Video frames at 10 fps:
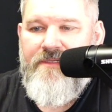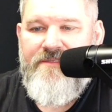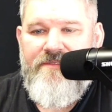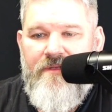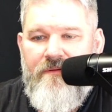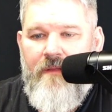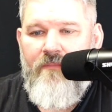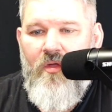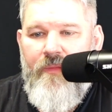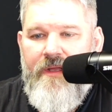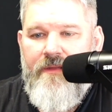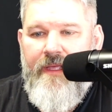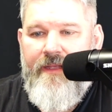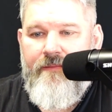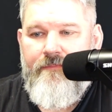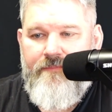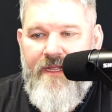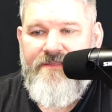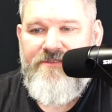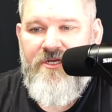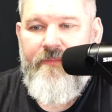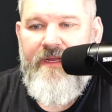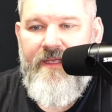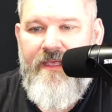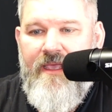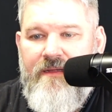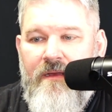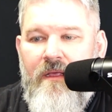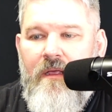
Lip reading: this is a moment like Nazi Germany again,